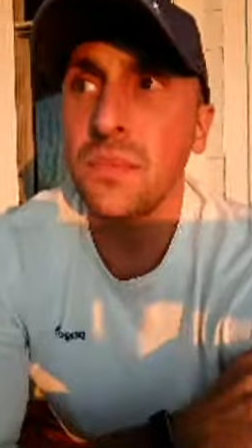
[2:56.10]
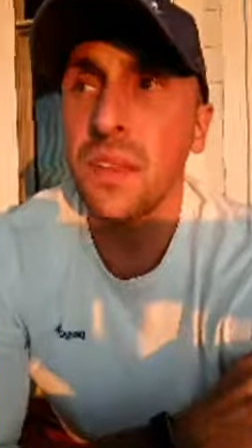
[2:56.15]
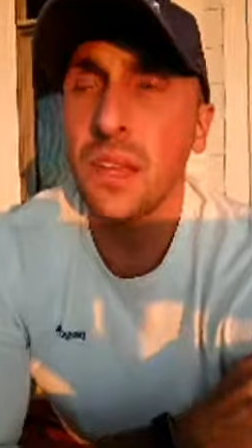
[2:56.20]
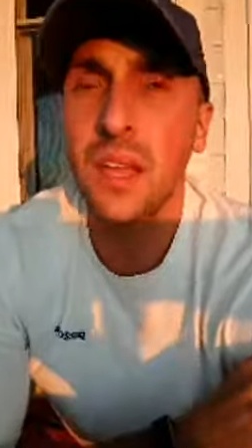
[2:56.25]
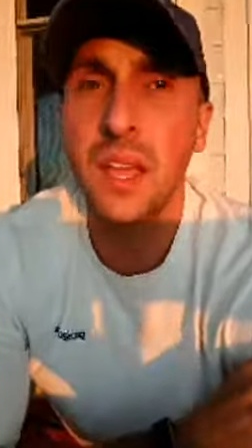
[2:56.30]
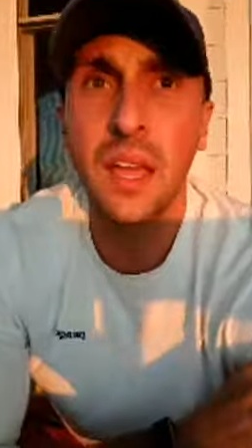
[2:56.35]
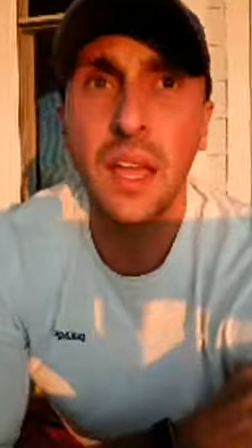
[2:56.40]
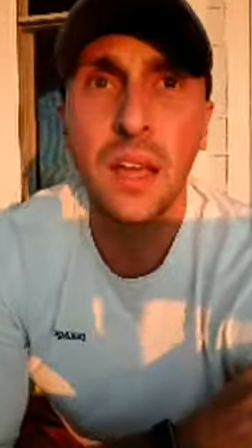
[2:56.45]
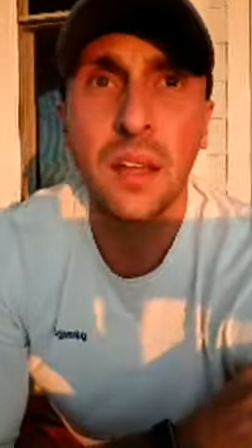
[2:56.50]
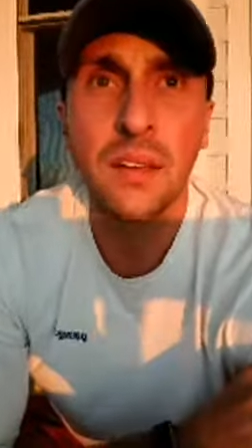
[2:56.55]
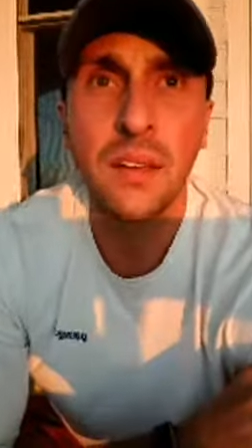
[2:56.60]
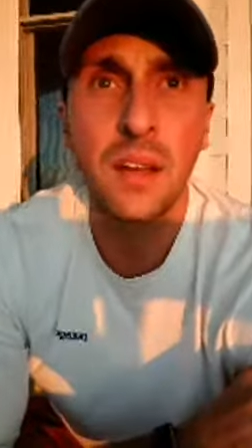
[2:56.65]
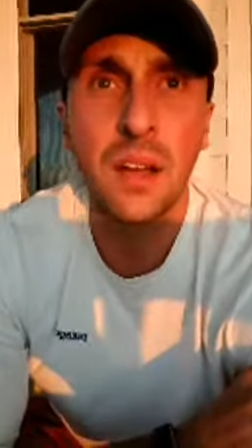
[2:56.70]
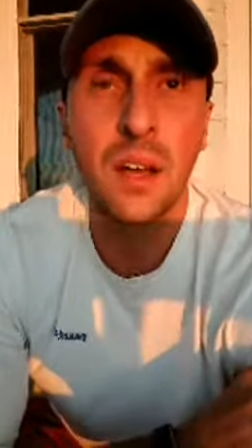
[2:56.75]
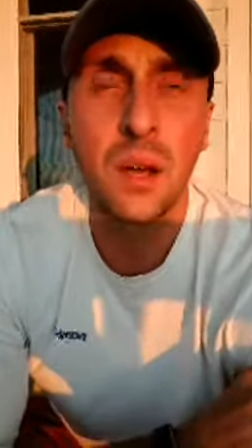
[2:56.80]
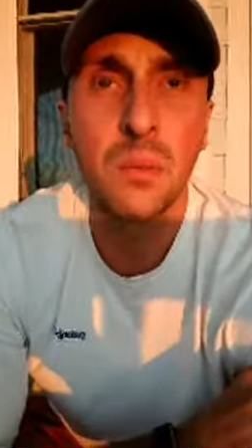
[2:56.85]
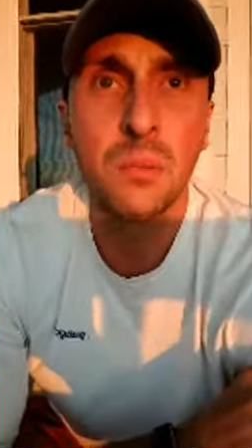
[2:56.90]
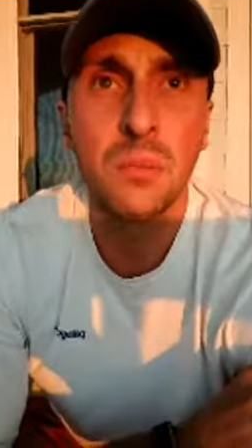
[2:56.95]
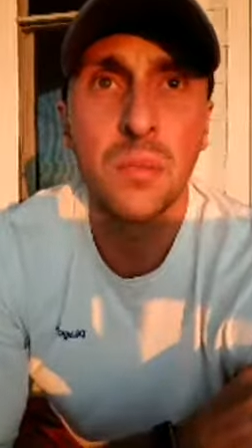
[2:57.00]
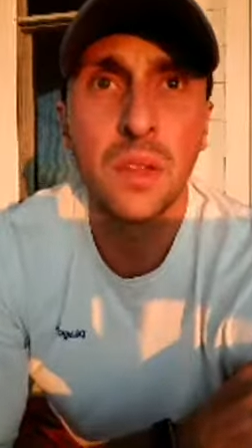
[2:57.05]
And
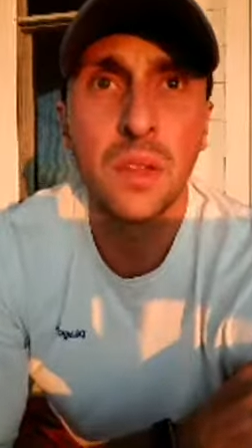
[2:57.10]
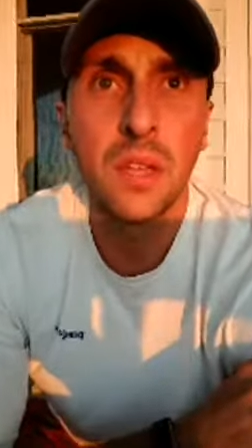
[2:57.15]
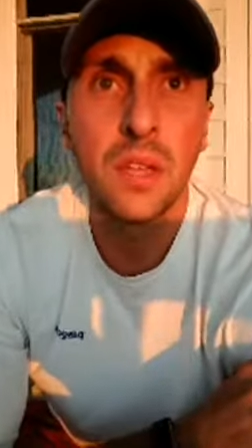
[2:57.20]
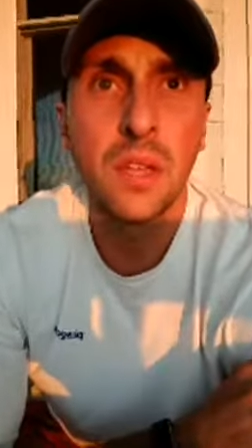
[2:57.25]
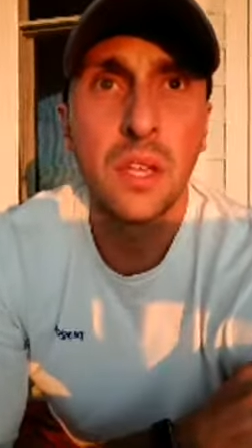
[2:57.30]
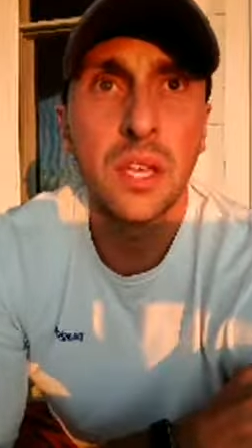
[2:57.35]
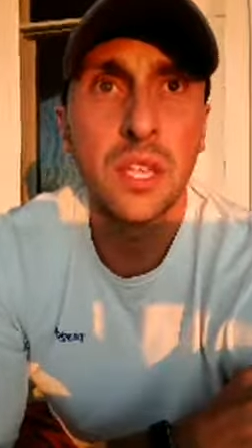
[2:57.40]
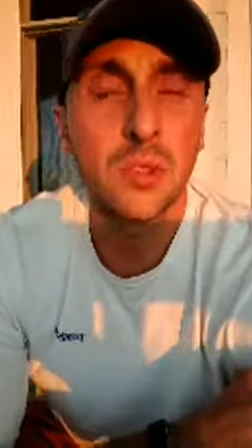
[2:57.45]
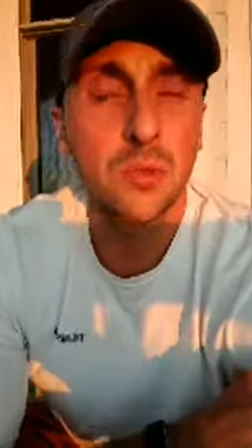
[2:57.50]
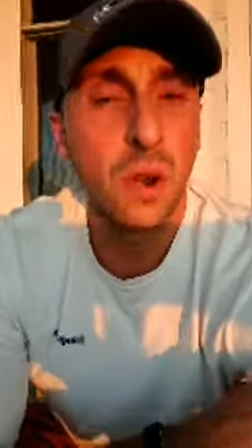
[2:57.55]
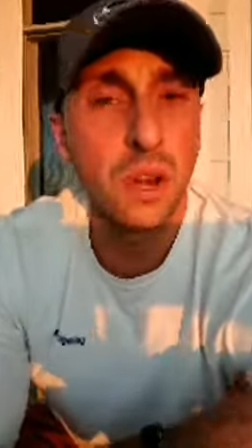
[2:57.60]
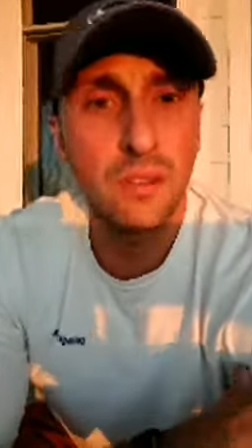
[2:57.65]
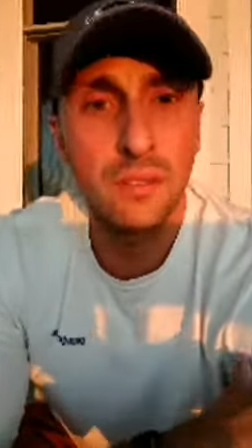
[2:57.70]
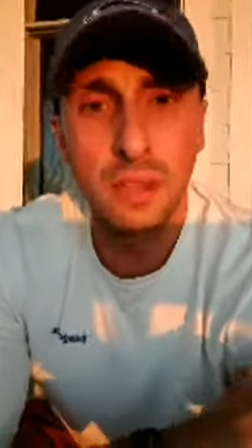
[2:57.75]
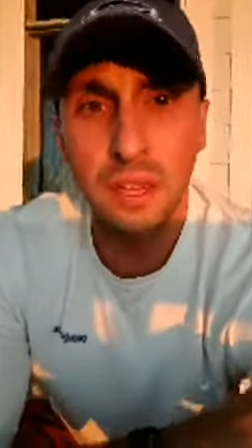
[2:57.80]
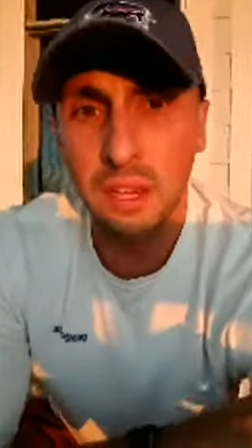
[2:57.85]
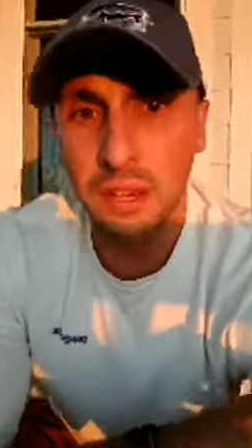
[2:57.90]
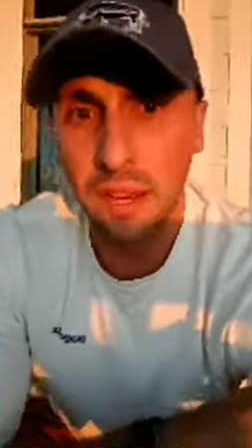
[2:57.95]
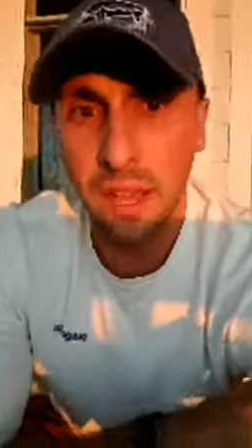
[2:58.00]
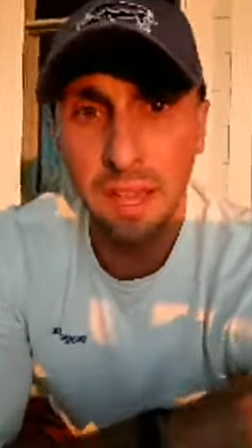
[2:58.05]
um, he's
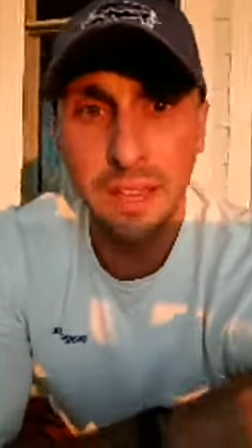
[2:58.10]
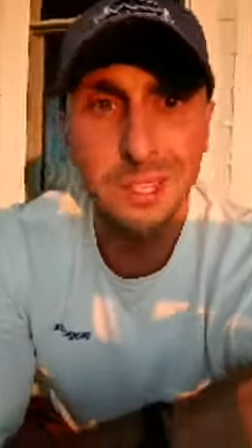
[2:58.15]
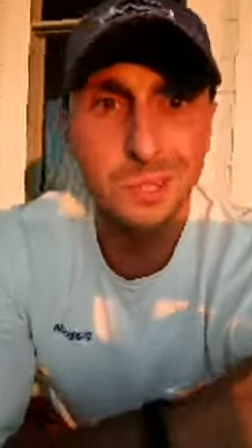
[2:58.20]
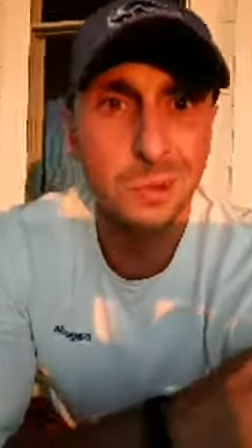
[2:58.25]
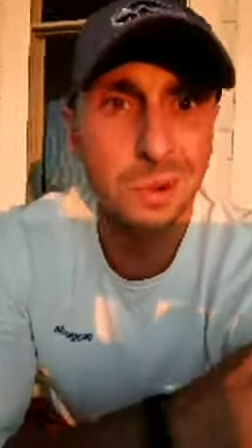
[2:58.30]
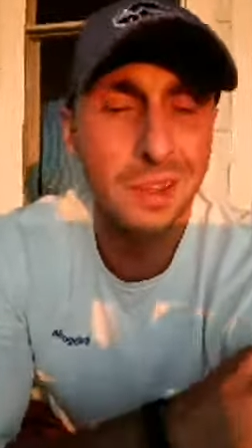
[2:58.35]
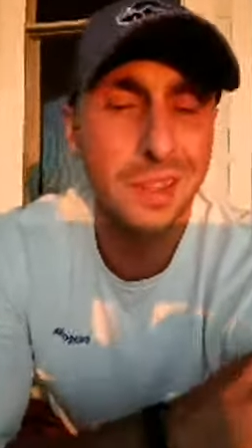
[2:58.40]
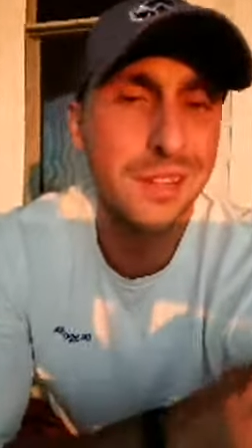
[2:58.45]
renovated X, Y,